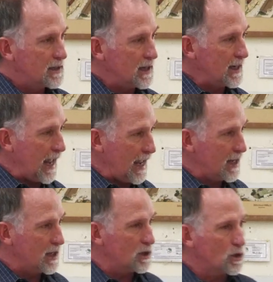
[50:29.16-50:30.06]
Did
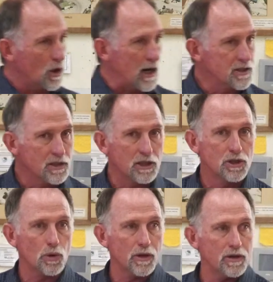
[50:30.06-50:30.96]
Achan cross the
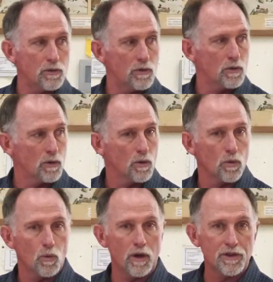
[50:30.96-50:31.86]
Jordan
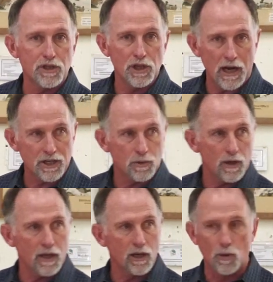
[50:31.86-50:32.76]
with
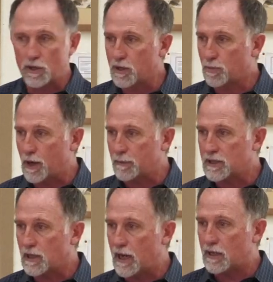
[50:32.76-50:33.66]
Joshua and go into the
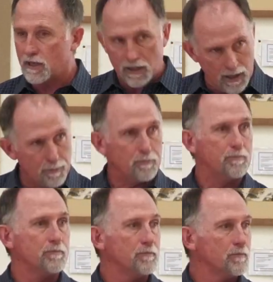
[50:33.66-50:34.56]
promised land? Yep.
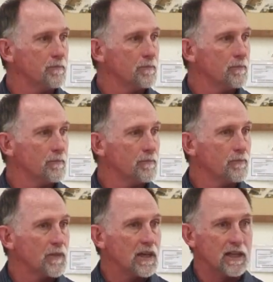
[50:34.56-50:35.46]

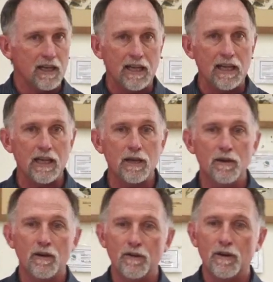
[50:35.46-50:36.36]
Did he
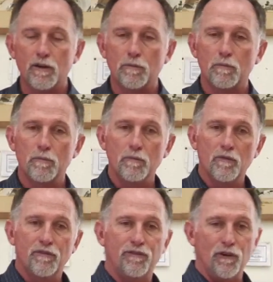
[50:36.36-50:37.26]

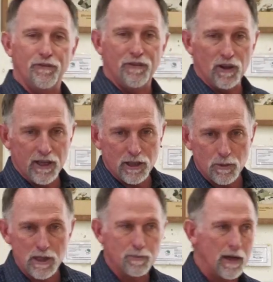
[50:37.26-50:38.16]
fulfill his
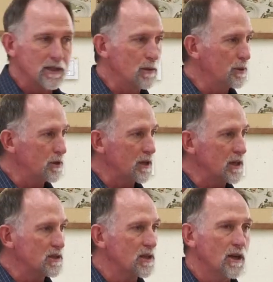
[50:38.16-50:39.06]

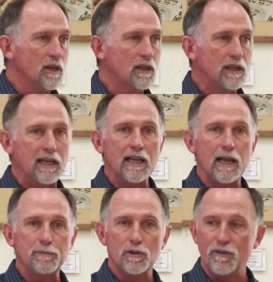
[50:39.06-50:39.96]
responsibilities leading
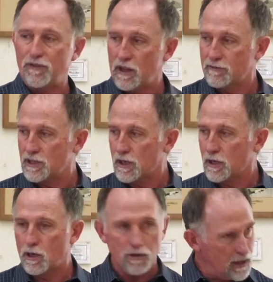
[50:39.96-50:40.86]
up to the fall of
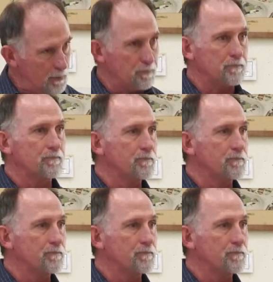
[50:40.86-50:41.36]
Jericho? Yep.